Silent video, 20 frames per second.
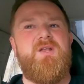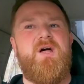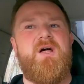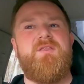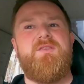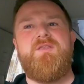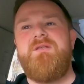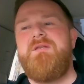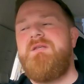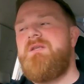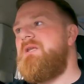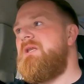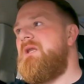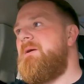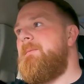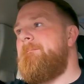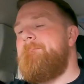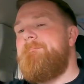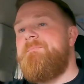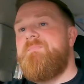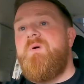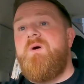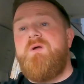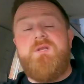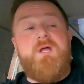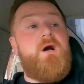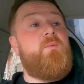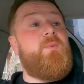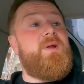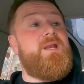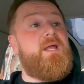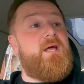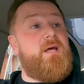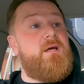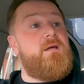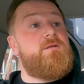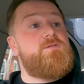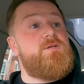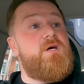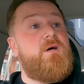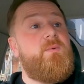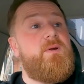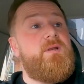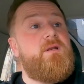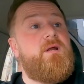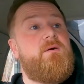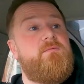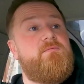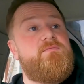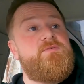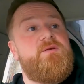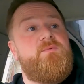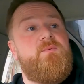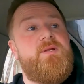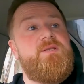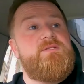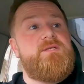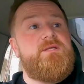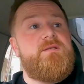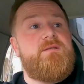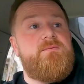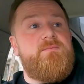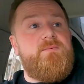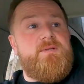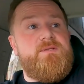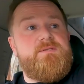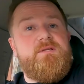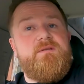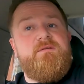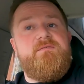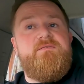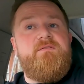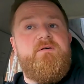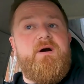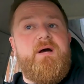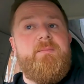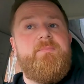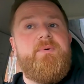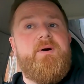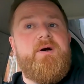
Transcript: Like, I went, so I didn't. I didn't. no, I went there, so I went. I obviously went to the went to the fight, yeah.